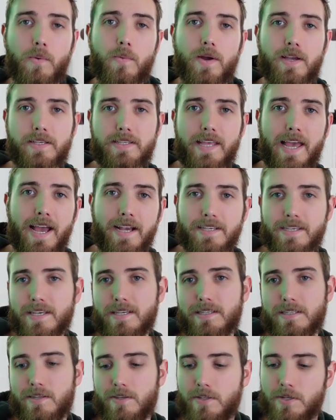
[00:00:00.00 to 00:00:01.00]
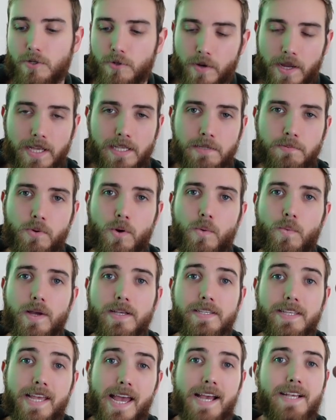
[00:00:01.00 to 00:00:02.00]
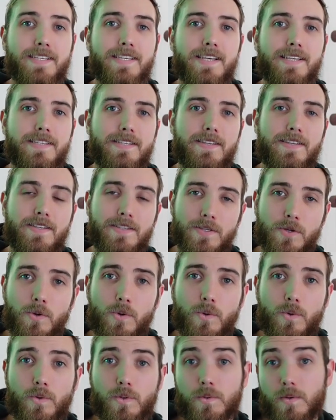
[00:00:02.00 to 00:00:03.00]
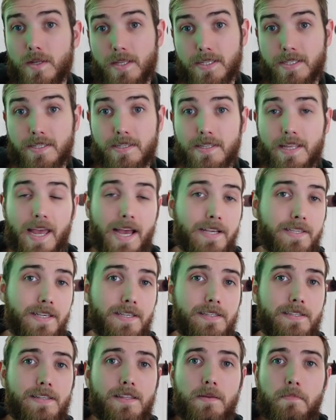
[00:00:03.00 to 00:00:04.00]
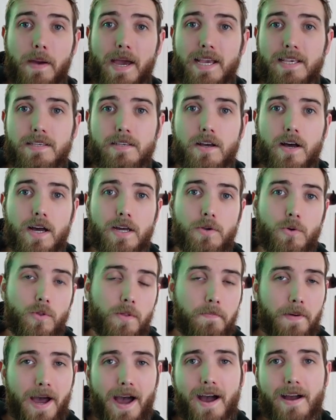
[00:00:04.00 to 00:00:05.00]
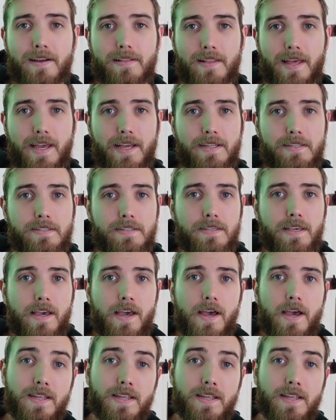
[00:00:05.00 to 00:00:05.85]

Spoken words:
Where's the access to the transport? Where's the access to the schools, with the access to the bayside or the parklands?